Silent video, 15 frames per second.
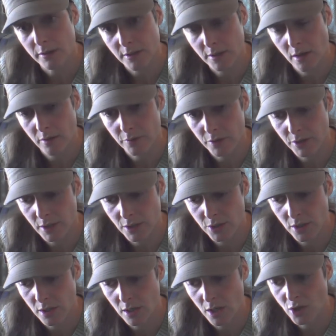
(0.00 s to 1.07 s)
this
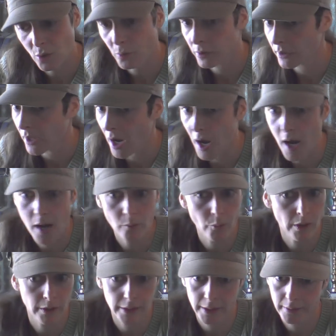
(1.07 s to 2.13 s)
conversation, you were not
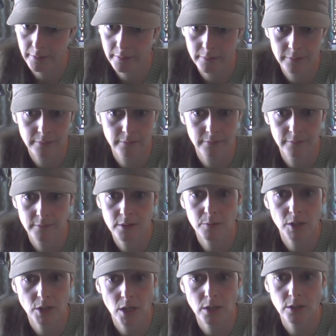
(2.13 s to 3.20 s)
willing to
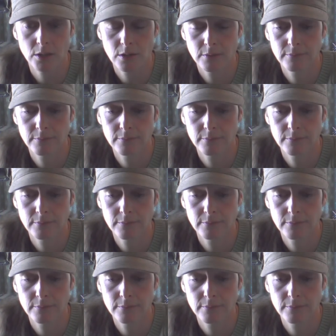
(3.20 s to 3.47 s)
be judged.